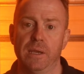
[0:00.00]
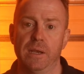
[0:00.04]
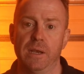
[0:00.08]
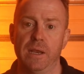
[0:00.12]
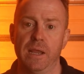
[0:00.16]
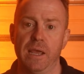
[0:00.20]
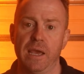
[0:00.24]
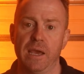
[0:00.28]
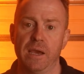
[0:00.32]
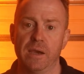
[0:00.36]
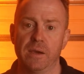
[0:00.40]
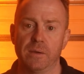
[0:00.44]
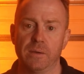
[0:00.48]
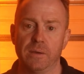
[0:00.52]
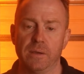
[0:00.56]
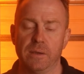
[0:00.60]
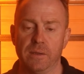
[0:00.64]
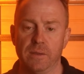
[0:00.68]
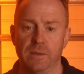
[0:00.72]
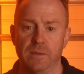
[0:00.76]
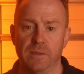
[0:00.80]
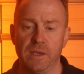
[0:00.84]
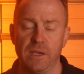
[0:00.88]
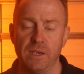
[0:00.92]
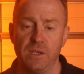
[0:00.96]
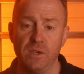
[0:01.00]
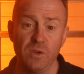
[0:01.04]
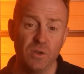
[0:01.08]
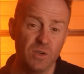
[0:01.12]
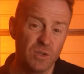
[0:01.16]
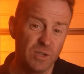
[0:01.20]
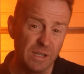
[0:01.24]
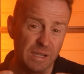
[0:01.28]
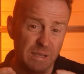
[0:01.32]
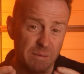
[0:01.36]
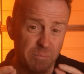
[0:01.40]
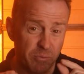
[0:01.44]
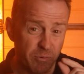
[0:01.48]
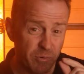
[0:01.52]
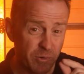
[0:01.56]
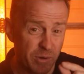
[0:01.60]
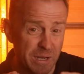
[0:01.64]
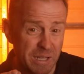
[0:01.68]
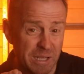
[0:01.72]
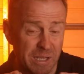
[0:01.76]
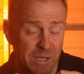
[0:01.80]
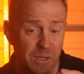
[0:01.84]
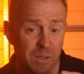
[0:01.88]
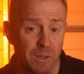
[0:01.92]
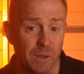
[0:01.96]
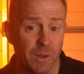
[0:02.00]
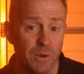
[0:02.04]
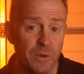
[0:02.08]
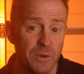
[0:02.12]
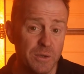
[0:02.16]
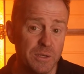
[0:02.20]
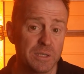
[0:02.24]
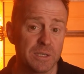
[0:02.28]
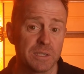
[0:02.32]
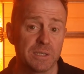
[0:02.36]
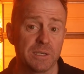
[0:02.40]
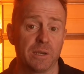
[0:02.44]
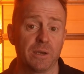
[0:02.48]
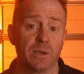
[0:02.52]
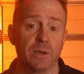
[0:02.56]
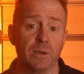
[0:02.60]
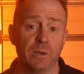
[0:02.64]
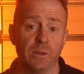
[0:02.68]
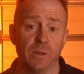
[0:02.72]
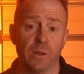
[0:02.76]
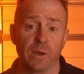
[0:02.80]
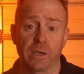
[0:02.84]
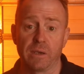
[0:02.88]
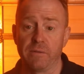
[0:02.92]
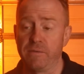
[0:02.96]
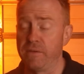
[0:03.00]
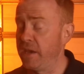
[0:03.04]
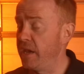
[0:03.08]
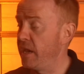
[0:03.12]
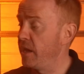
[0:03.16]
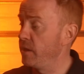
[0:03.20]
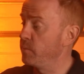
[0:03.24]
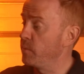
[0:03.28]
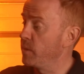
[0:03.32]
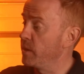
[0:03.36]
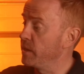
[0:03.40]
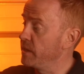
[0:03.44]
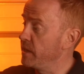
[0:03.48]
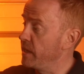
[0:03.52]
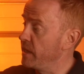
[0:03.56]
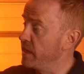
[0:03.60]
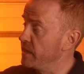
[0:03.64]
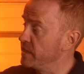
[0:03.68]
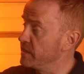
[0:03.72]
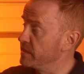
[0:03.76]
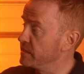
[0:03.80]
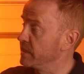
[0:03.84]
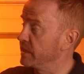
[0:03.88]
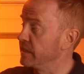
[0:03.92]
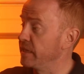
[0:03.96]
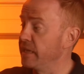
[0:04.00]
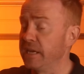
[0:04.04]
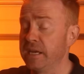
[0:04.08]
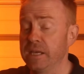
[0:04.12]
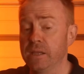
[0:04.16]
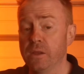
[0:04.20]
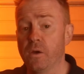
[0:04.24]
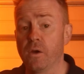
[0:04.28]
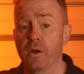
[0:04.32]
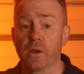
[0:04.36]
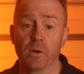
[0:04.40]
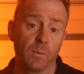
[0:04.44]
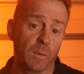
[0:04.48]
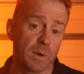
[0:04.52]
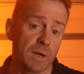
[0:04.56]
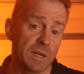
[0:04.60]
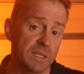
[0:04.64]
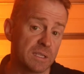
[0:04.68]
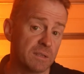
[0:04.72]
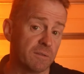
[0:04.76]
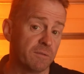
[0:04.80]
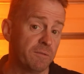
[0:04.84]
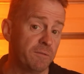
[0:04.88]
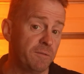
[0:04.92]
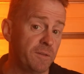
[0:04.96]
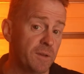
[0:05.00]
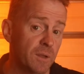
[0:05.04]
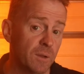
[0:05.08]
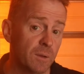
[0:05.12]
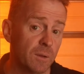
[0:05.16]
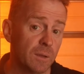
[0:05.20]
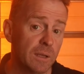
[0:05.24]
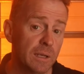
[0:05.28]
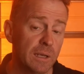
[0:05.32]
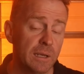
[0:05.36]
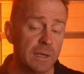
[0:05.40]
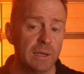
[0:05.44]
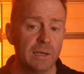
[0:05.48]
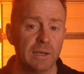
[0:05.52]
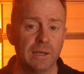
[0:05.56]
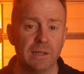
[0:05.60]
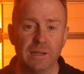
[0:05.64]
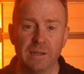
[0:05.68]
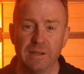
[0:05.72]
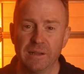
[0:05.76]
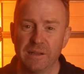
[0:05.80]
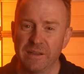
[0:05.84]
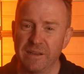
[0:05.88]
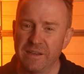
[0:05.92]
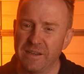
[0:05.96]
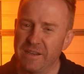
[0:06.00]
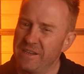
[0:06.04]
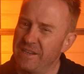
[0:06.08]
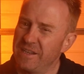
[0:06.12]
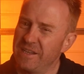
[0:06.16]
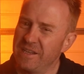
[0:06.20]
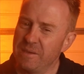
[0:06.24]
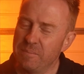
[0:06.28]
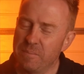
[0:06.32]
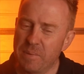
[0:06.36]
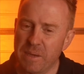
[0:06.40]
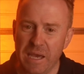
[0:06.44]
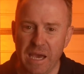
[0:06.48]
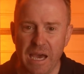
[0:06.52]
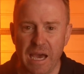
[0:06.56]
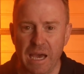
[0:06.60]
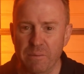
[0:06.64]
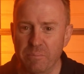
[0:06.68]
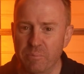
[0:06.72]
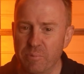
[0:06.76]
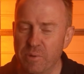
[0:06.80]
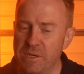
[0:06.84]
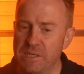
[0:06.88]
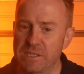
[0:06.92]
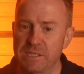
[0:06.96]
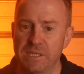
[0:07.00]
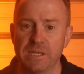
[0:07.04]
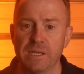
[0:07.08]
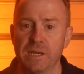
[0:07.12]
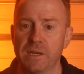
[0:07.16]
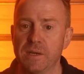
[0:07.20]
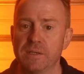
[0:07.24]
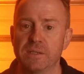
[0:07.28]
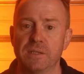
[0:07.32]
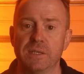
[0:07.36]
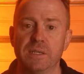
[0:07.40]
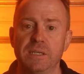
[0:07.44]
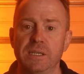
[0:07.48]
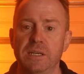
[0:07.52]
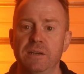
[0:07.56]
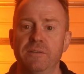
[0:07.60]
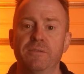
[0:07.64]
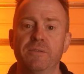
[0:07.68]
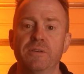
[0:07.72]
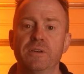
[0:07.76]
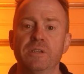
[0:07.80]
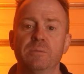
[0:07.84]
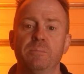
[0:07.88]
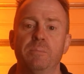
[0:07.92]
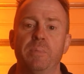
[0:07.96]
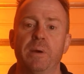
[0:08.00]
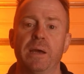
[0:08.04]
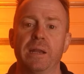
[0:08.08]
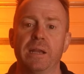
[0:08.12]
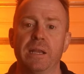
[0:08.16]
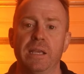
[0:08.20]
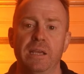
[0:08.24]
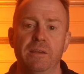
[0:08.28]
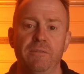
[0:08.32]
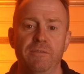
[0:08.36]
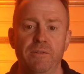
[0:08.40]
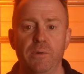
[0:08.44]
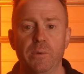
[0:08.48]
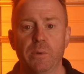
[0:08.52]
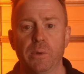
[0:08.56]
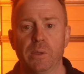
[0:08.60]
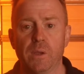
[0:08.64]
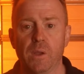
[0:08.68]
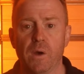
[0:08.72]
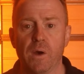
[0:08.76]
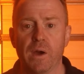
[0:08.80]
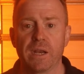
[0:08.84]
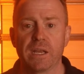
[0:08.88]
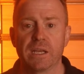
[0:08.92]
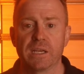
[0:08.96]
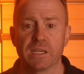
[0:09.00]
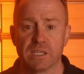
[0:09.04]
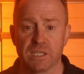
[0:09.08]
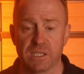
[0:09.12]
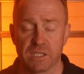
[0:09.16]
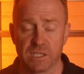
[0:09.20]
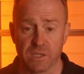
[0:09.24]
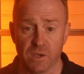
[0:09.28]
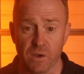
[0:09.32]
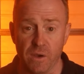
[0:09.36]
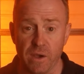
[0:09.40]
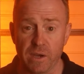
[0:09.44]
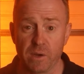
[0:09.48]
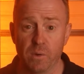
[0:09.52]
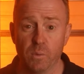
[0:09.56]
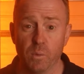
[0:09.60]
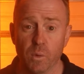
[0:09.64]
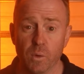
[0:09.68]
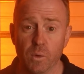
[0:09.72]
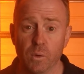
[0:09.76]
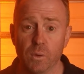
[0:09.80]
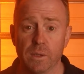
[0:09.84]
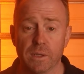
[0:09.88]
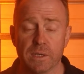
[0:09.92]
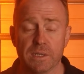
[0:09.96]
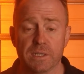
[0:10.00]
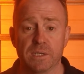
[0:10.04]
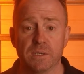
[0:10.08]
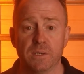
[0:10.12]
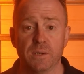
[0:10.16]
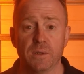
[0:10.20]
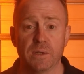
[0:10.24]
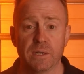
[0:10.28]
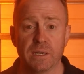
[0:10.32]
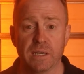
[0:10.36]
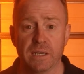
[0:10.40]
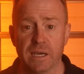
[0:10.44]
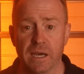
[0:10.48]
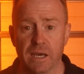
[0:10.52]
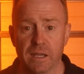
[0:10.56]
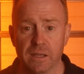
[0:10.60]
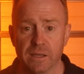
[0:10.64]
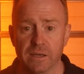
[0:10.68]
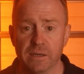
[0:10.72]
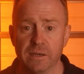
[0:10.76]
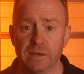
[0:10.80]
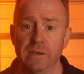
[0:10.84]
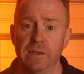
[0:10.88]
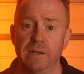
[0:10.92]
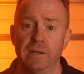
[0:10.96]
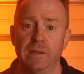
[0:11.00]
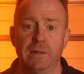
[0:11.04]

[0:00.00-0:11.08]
Now, they're usually pretty close. So like if you had one as a key light and one as a fill, you'd be hard pressed to notice the difference. But if you were lighting a psych wall, a certain color,